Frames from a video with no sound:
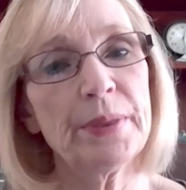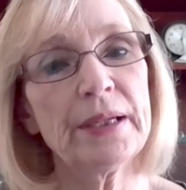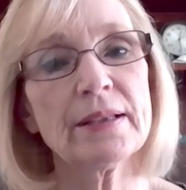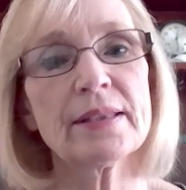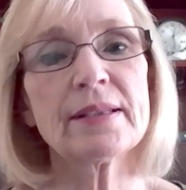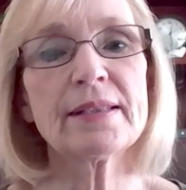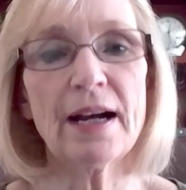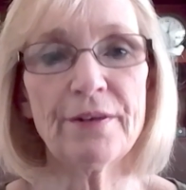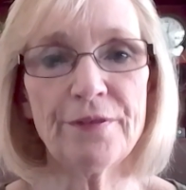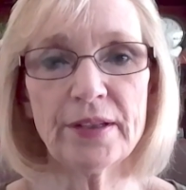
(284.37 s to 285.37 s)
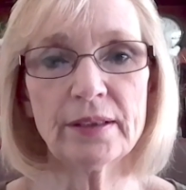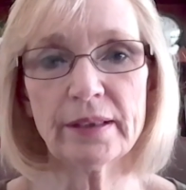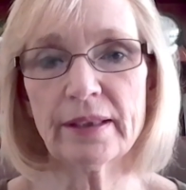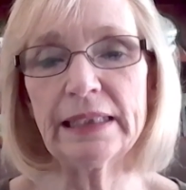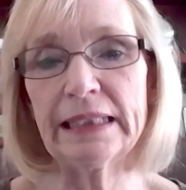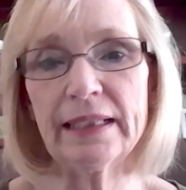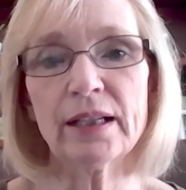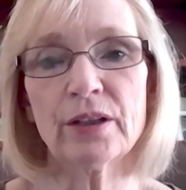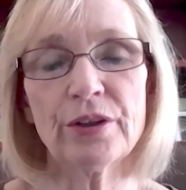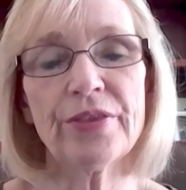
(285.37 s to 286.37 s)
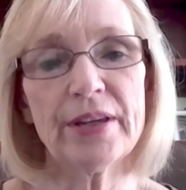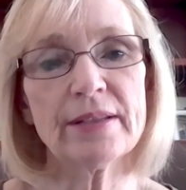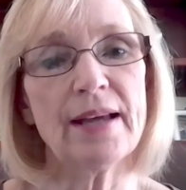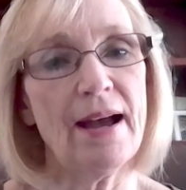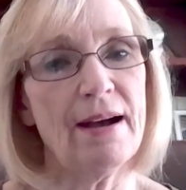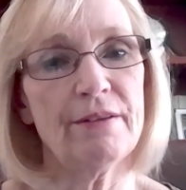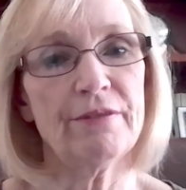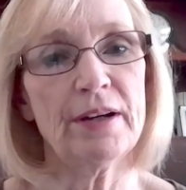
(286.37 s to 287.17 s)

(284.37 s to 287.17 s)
but it's definitely a good thing to have.